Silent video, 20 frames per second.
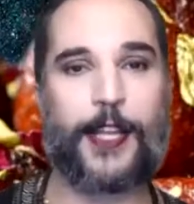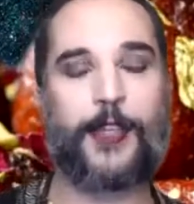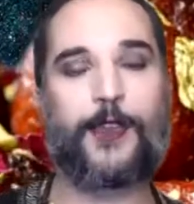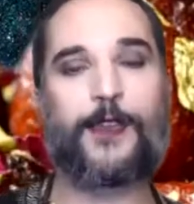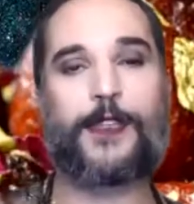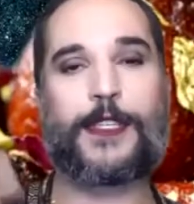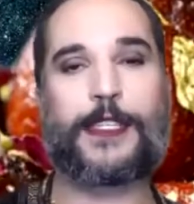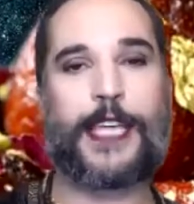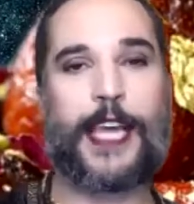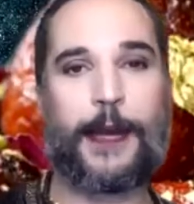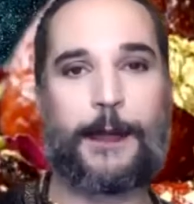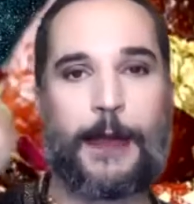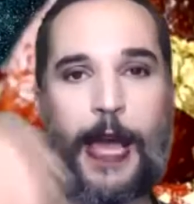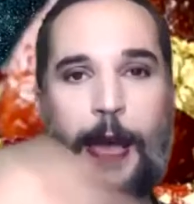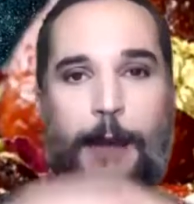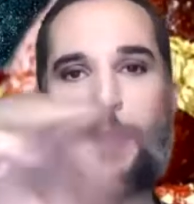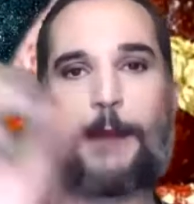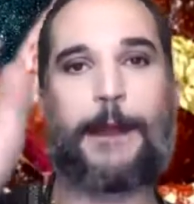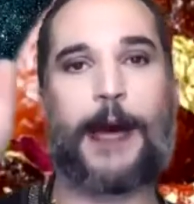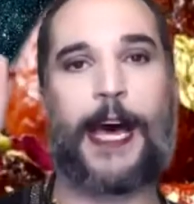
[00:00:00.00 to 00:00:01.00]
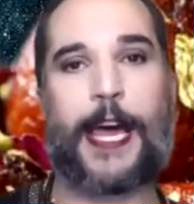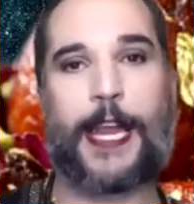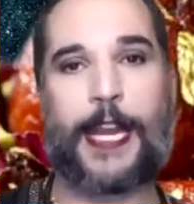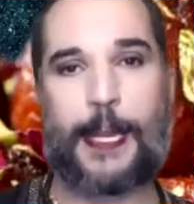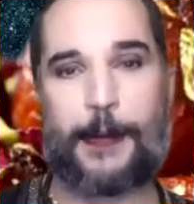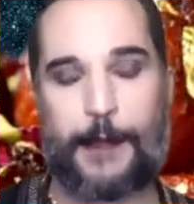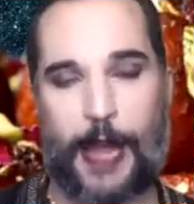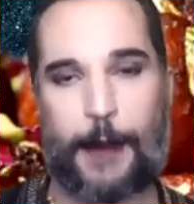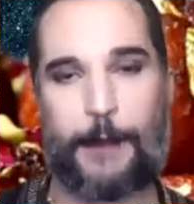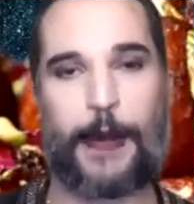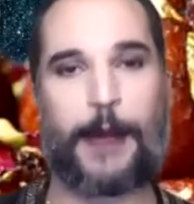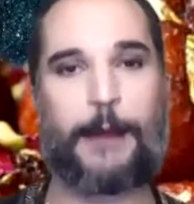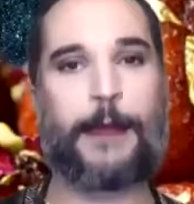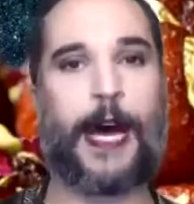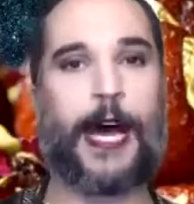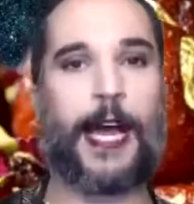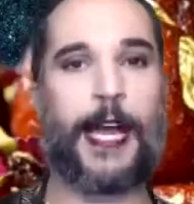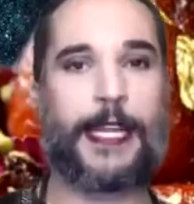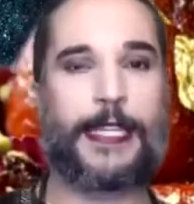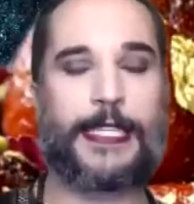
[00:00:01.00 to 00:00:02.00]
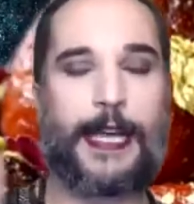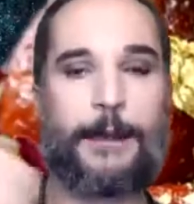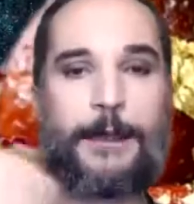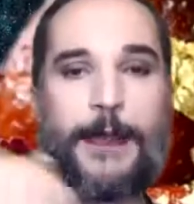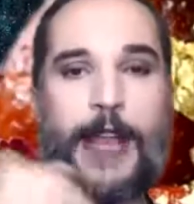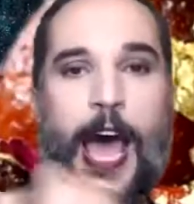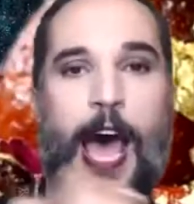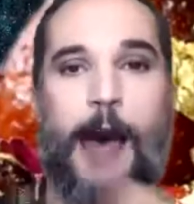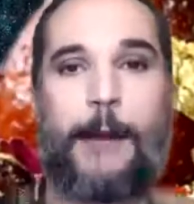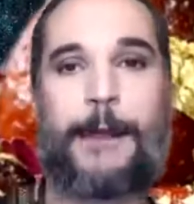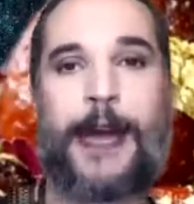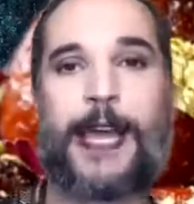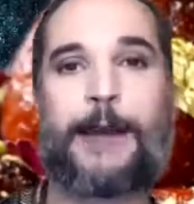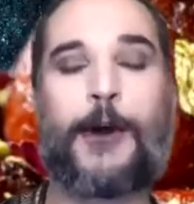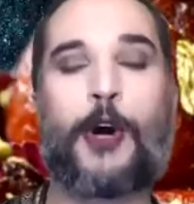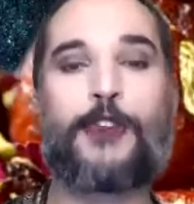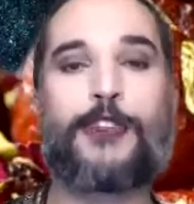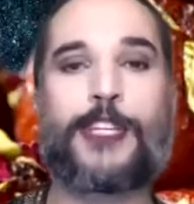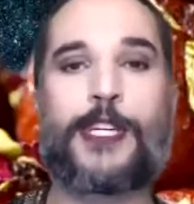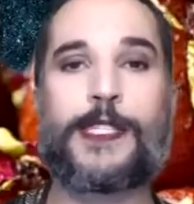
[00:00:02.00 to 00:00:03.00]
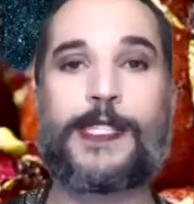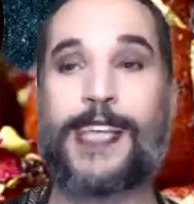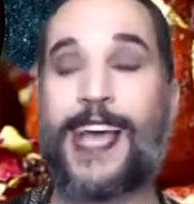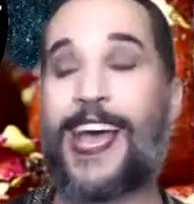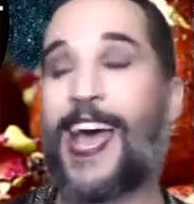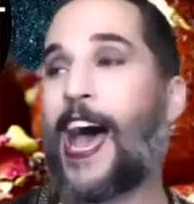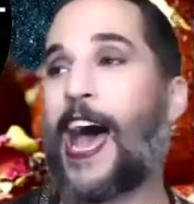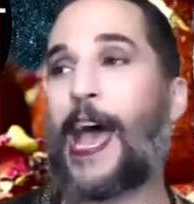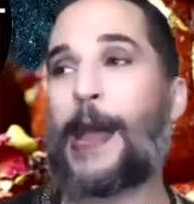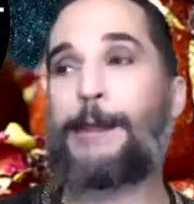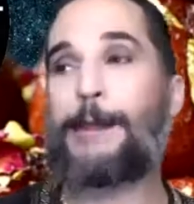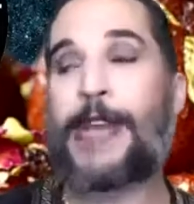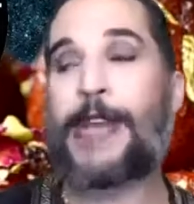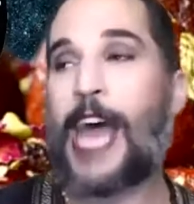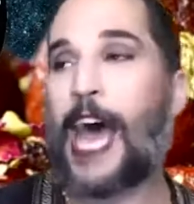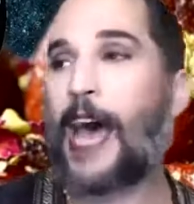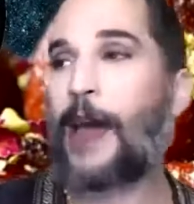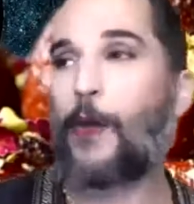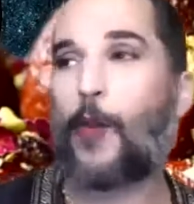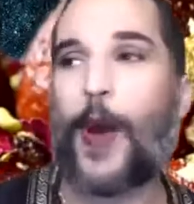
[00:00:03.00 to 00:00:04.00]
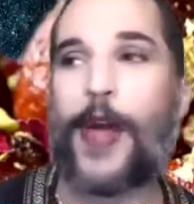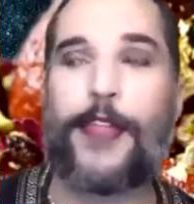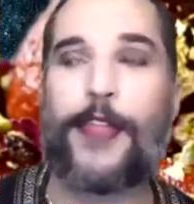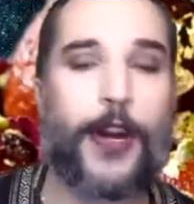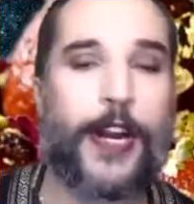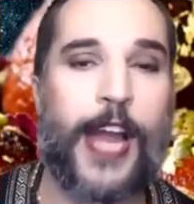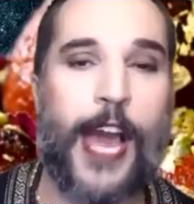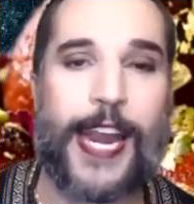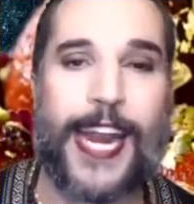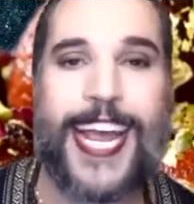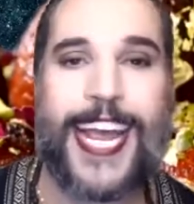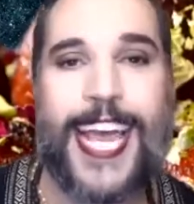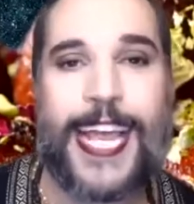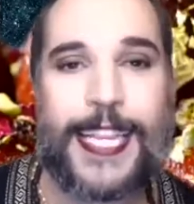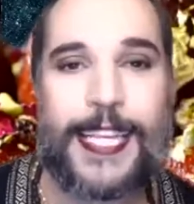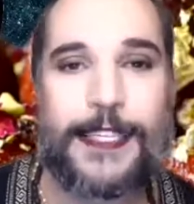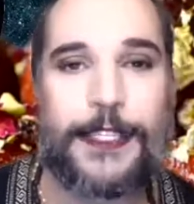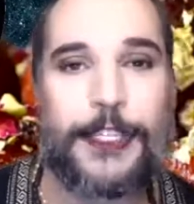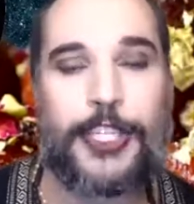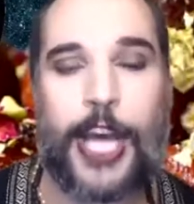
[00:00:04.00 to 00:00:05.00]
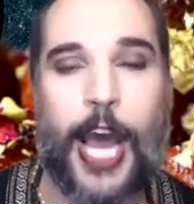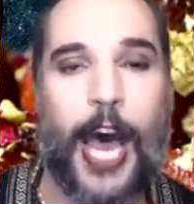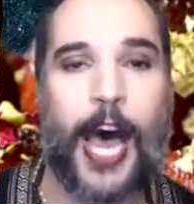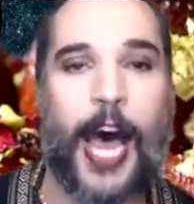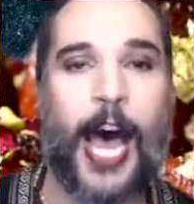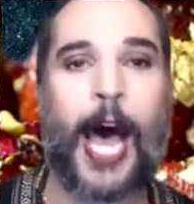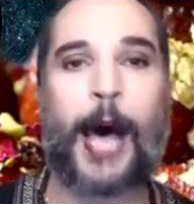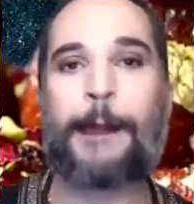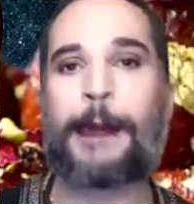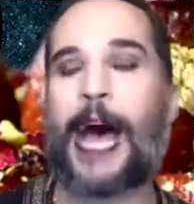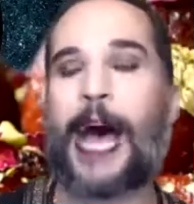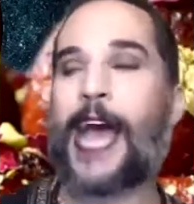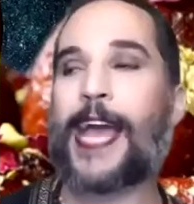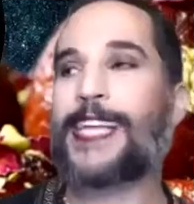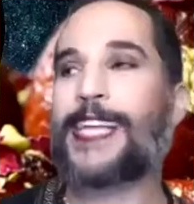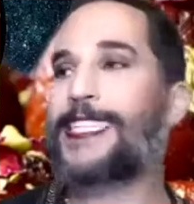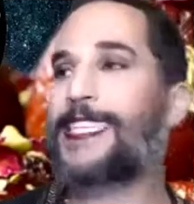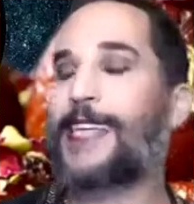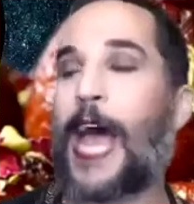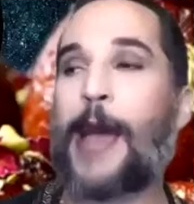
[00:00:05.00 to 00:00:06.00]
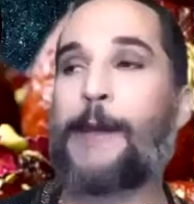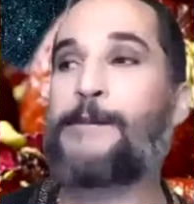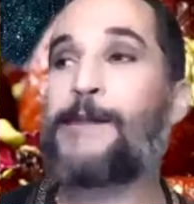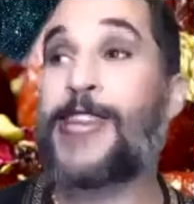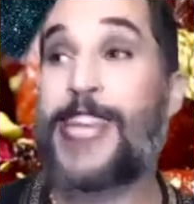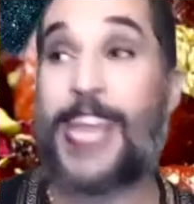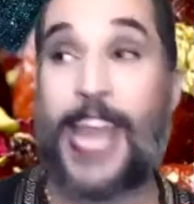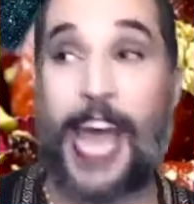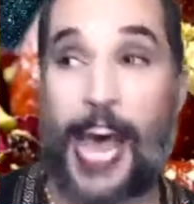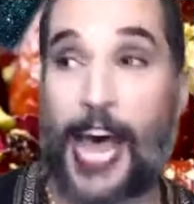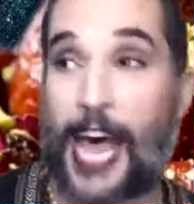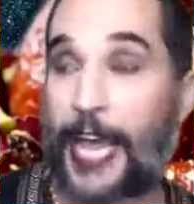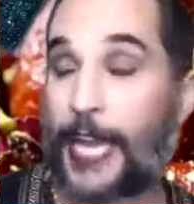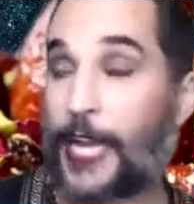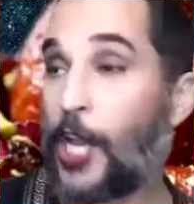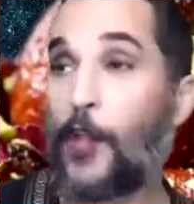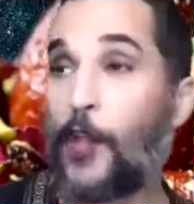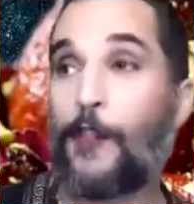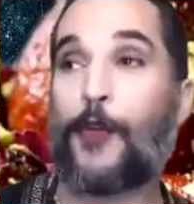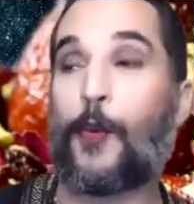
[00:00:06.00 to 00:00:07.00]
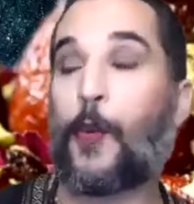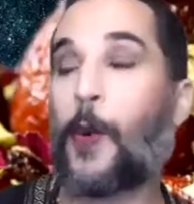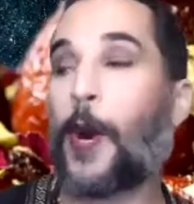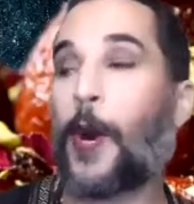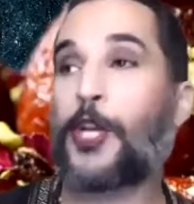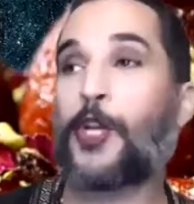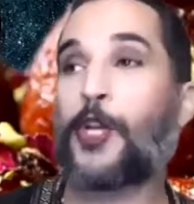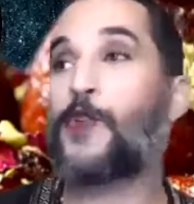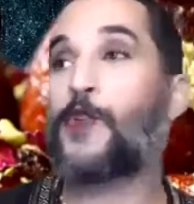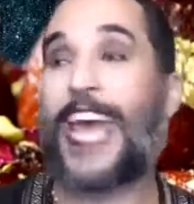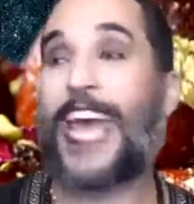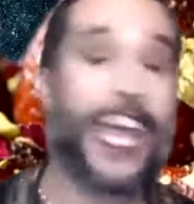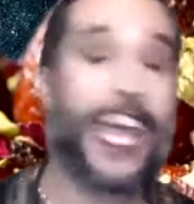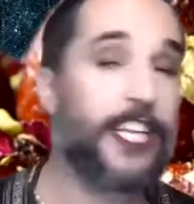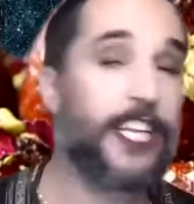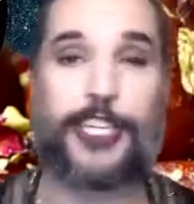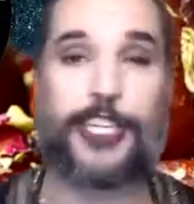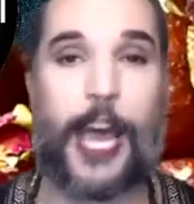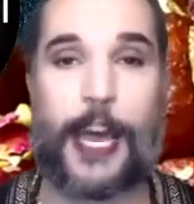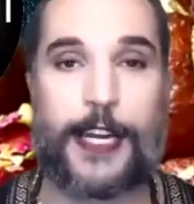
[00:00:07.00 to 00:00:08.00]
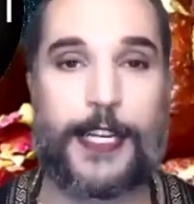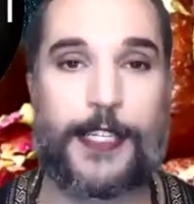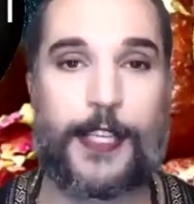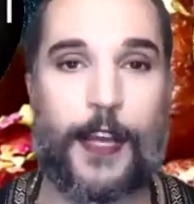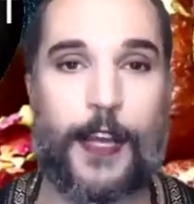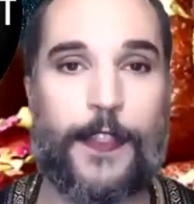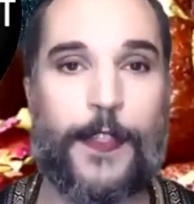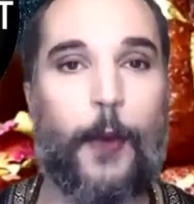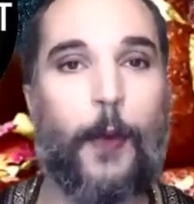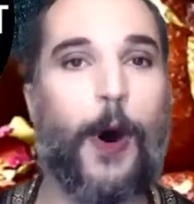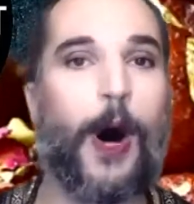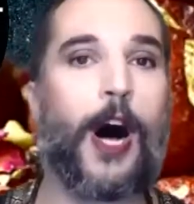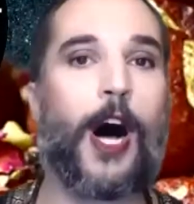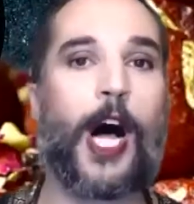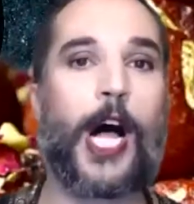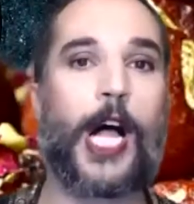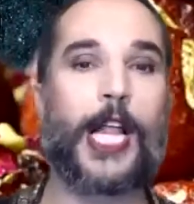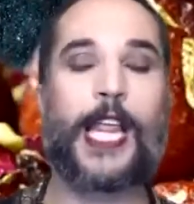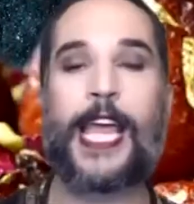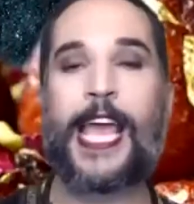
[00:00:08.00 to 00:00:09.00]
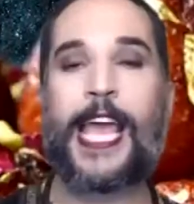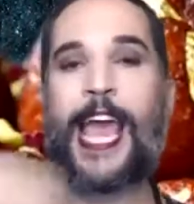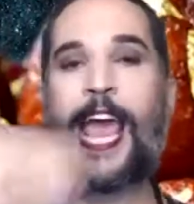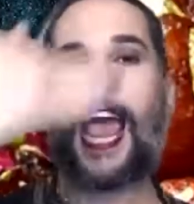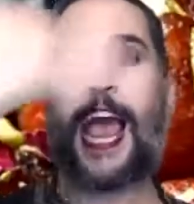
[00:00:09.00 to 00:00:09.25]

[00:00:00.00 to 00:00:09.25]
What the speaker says: And you say, I'm not my body, I'm not my mind, I'm not my emotions, I'm not whether or not I get this job, I'm not the one whose headshot is on the wall.